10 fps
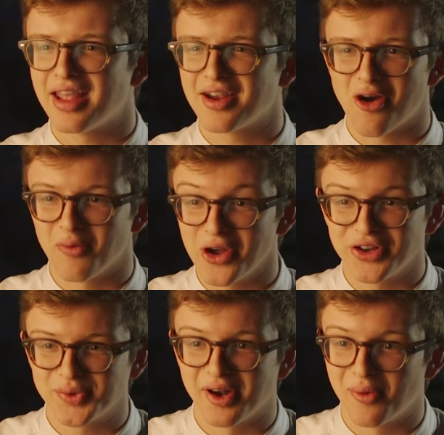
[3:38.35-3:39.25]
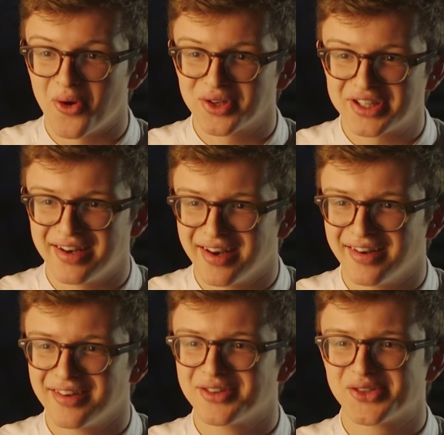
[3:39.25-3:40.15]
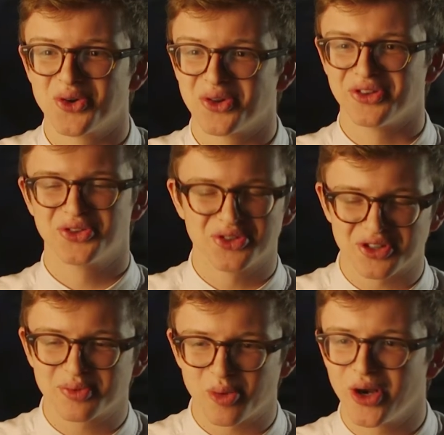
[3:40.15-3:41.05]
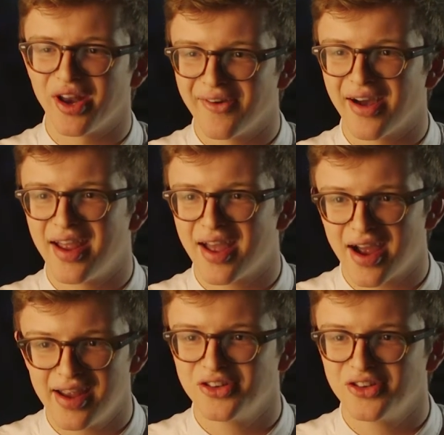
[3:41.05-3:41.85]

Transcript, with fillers: They got worse when I walked in and saw the judges, but no, I, I